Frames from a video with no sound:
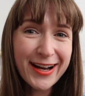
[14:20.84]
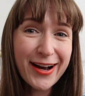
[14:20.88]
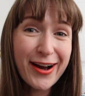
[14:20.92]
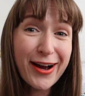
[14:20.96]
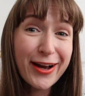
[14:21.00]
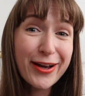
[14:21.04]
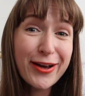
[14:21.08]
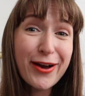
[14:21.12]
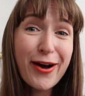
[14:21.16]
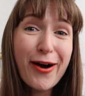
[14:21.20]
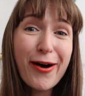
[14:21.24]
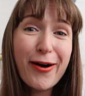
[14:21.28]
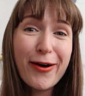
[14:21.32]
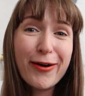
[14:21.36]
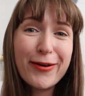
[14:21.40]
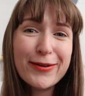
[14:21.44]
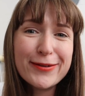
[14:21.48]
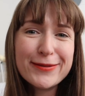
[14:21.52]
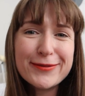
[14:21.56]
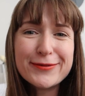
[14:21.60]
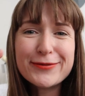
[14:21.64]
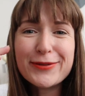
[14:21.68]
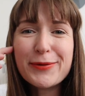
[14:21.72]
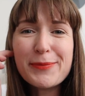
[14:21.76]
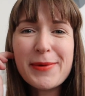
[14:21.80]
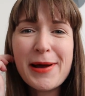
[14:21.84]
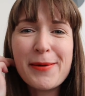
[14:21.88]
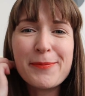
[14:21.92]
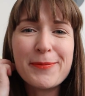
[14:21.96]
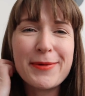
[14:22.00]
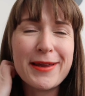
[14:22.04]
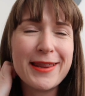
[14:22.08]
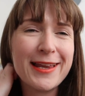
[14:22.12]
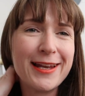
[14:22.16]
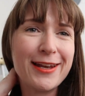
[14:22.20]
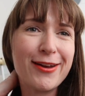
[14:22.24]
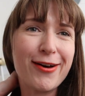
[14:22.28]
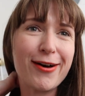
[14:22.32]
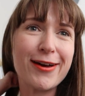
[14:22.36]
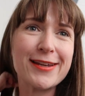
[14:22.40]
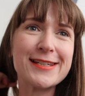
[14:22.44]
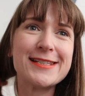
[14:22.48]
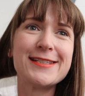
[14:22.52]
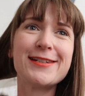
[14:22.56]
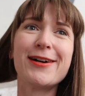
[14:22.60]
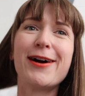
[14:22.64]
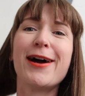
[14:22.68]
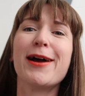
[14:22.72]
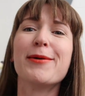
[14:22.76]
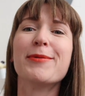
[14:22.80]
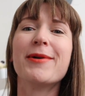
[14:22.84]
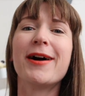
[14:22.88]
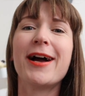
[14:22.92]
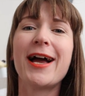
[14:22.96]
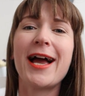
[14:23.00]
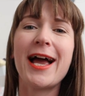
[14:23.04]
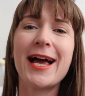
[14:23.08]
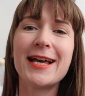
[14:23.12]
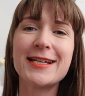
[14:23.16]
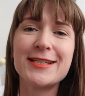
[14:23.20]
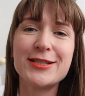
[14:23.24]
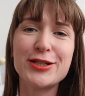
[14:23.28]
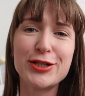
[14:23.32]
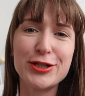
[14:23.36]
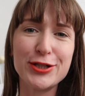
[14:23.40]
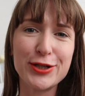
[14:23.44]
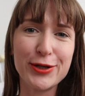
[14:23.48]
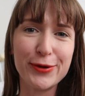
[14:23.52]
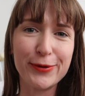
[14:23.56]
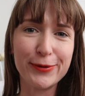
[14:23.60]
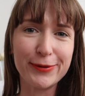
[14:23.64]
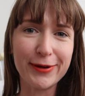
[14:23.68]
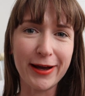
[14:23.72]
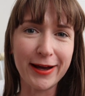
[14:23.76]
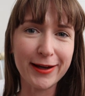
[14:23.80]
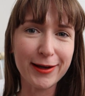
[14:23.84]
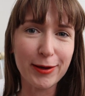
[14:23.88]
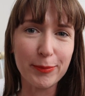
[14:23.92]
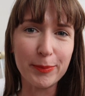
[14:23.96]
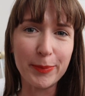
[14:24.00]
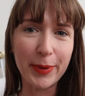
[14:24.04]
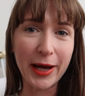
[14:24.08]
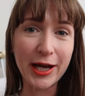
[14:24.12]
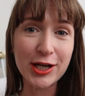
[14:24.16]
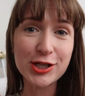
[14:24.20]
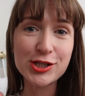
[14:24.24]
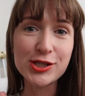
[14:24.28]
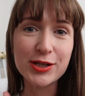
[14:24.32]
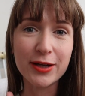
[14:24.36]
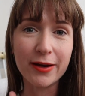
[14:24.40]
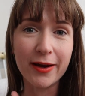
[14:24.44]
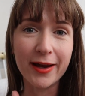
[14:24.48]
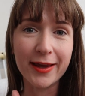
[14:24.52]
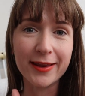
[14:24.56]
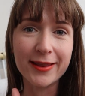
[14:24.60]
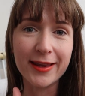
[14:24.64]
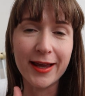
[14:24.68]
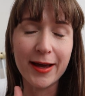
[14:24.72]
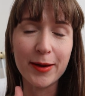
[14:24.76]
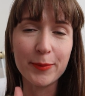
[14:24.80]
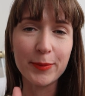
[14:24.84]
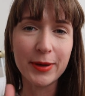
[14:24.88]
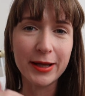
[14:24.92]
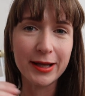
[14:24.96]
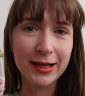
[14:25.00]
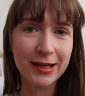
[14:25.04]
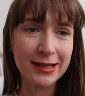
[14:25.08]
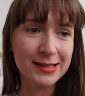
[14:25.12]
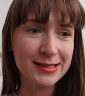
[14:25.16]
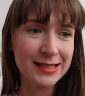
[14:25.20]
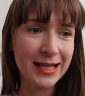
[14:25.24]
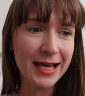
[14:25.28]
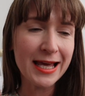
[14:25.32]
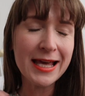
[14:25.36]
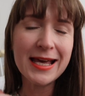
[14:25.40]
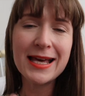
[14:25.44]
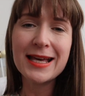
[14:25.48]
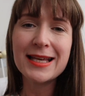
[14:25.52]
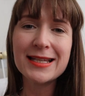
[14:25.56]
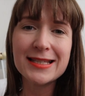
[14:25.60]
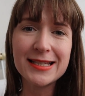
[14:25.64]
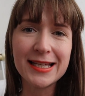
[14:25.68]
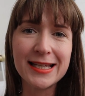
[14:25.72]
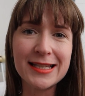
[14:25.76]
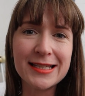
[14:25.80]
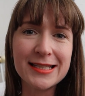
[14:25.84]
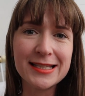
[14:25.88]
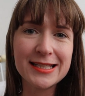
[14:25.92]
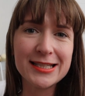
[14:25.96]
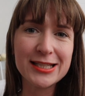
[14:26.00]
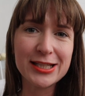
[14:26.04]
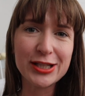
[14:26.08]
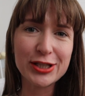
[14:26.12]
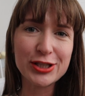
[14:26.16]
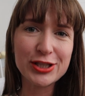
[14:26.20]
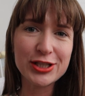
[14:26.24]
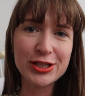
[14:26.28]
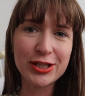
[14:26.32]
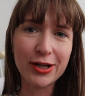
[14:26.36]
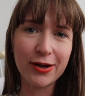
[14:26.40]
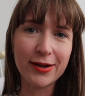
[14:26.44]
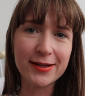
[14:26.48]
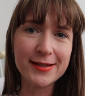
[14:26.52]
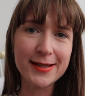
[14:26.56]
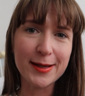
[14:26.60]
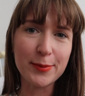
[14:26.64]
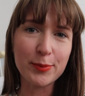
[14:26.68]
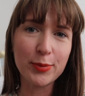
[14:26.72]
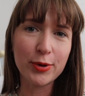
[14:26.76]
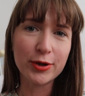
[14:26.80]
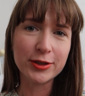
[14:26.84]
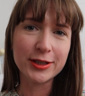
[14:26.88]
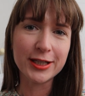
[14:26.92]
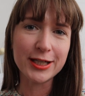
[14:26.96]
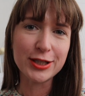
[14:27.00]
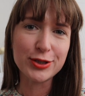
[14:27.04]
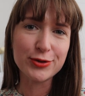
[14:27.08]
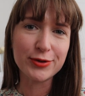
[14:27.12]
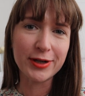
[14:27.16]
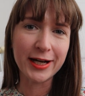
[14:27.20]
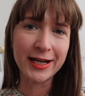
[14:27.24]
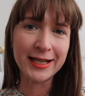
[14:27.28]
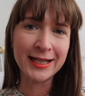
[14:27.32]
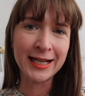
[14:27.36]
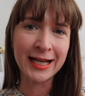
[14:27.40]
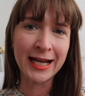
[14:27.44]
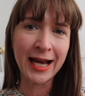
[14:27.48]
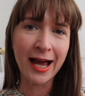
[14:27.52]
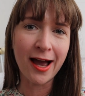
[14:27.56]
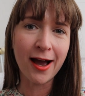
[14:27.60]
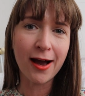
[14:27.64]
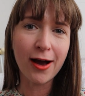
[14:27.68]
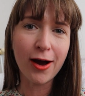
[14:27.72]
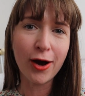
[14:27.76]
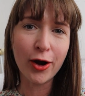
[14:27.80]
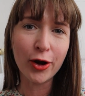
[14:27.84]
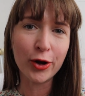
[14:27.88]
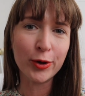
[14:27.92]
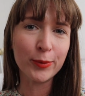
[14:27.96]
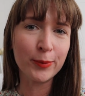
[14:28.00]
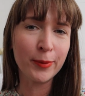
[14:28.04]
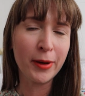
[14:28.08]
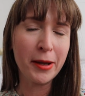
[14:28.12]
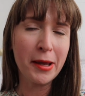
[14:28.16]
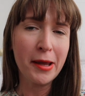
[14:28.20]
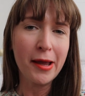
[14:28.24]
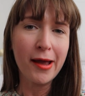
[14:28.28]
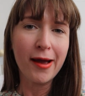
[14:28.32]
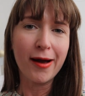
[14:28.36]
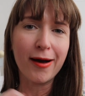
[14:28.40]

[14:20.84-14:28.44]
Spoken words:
I can't remember the last time I had to do like a batch like that, because since starting potty training at home,